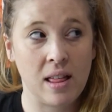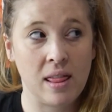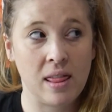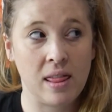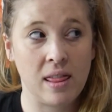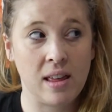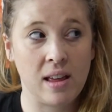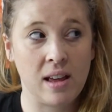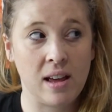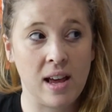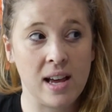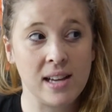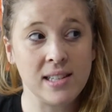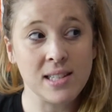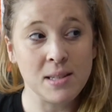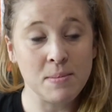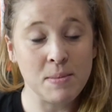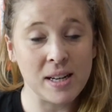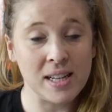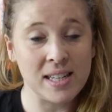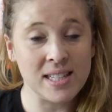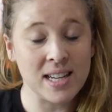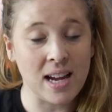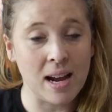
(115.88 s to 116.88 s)
the
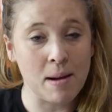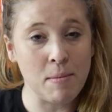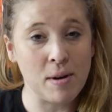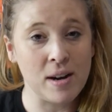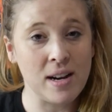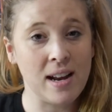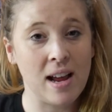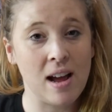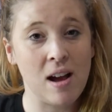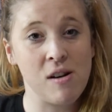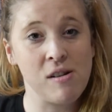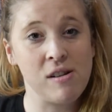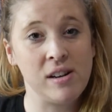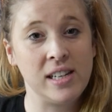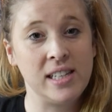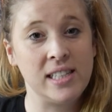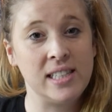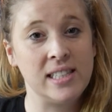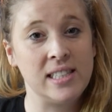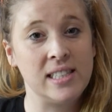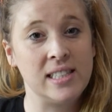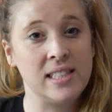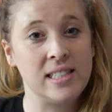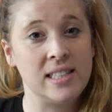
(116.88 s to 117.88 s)
estimated time right now
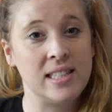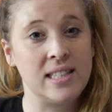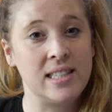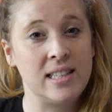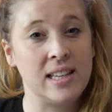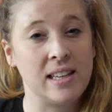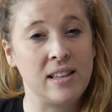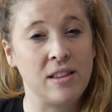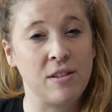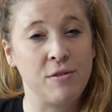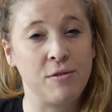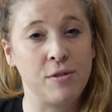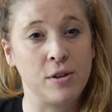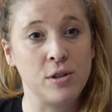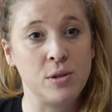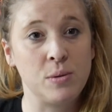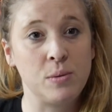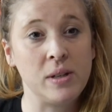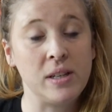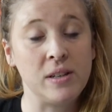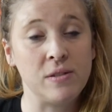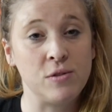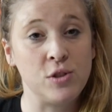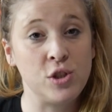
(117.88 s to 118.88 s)
is like the first
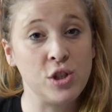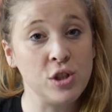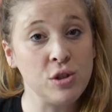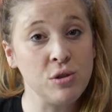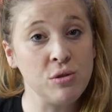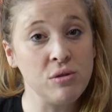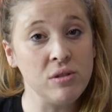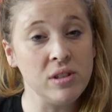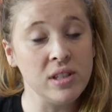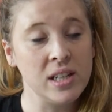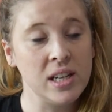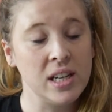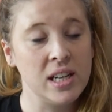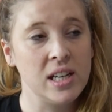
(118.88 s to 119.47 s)
week of June,